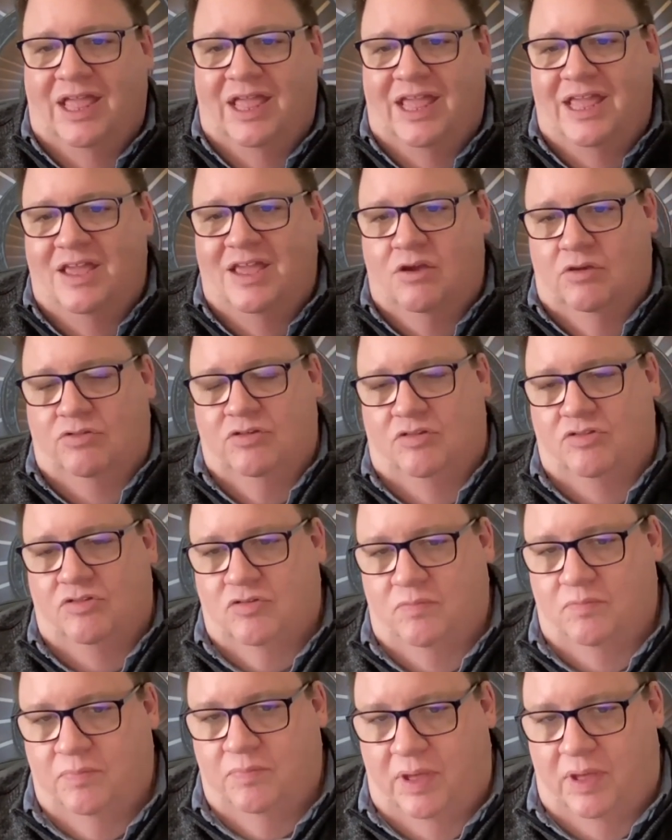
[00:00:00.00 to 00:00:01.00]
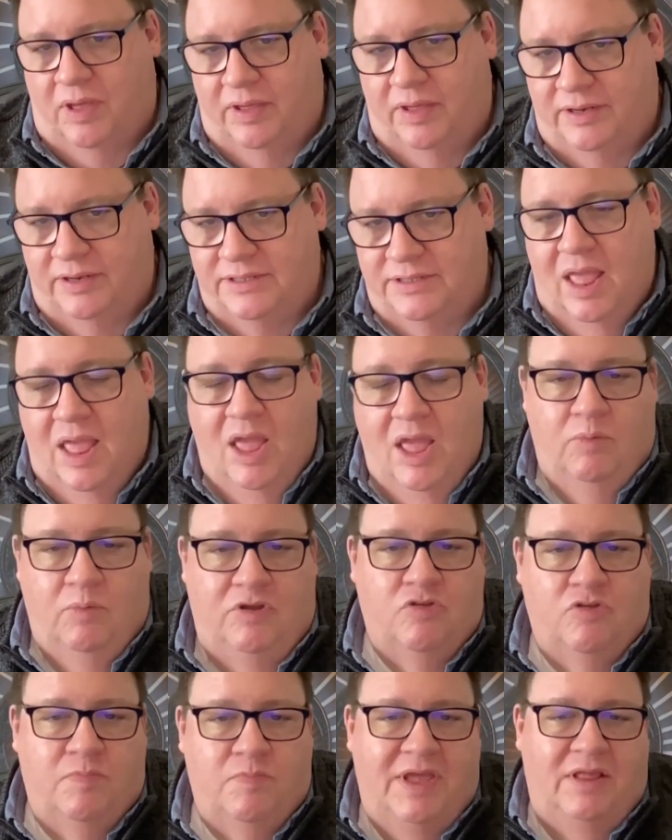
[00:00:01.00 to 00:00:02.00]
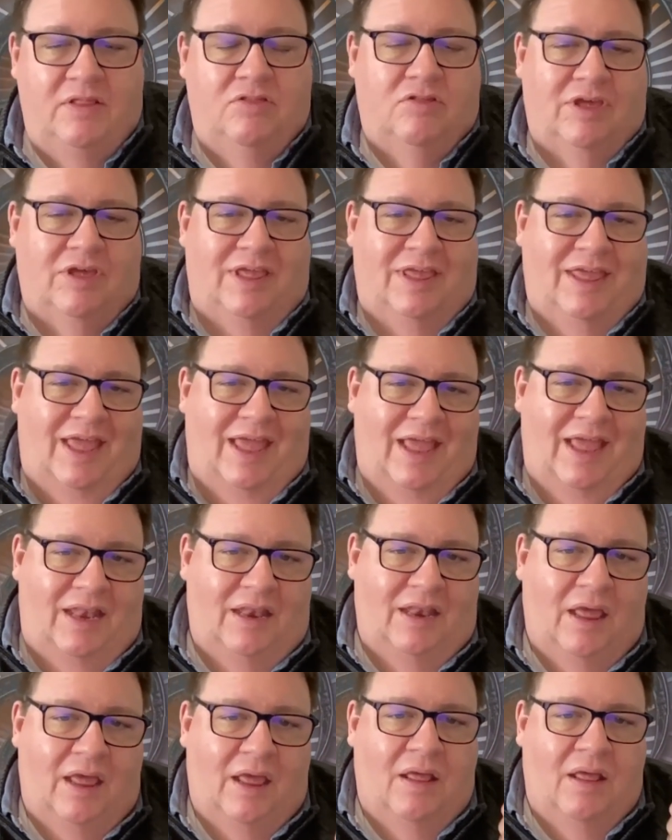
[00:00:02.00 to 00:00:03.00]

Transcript: ecosystem partners, which means, again,